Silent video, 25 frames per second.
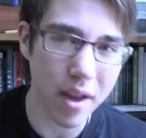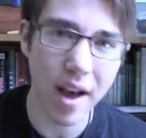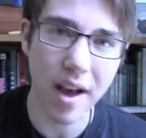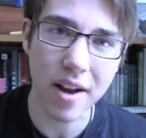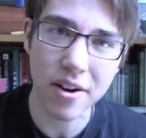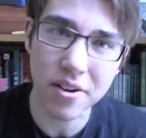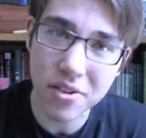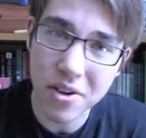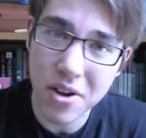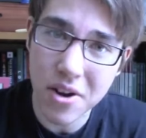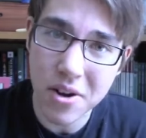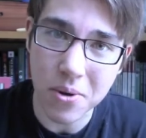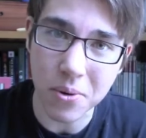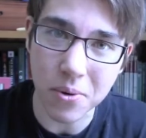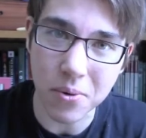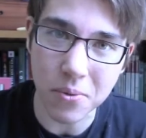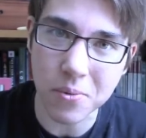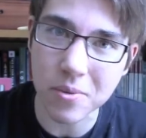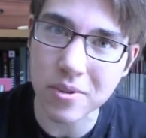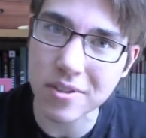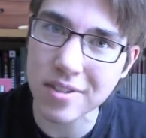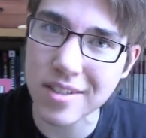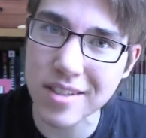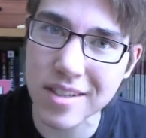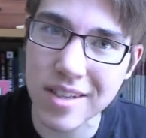I don't know,
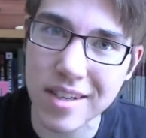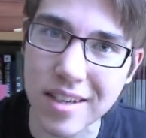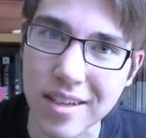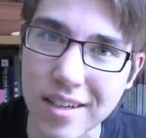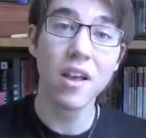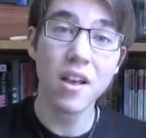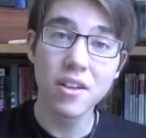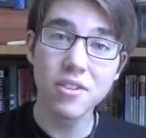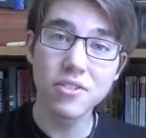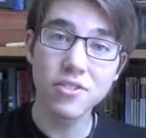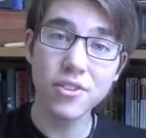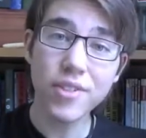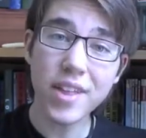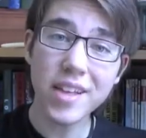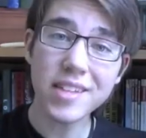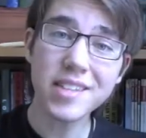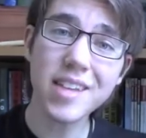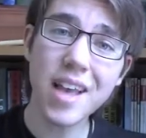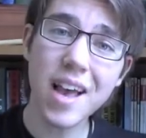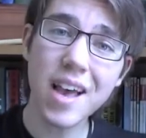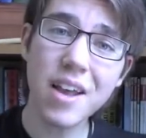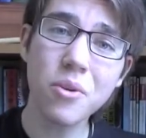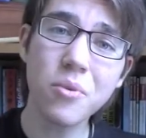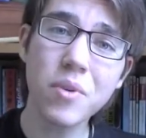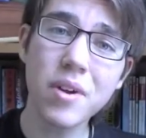we'll see. So that's
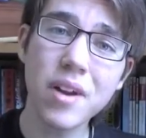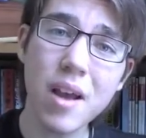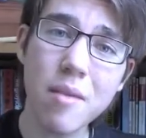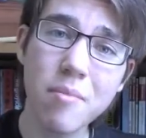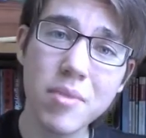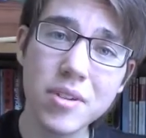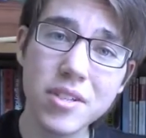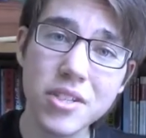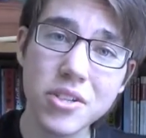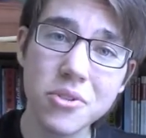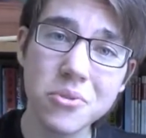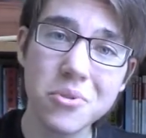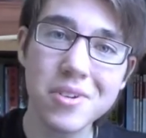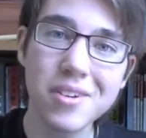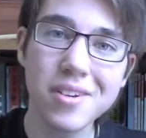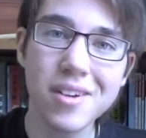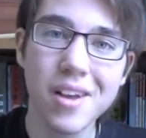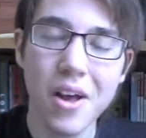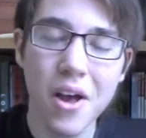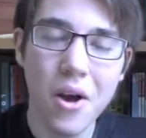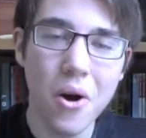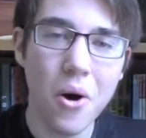kind of what I've been doing.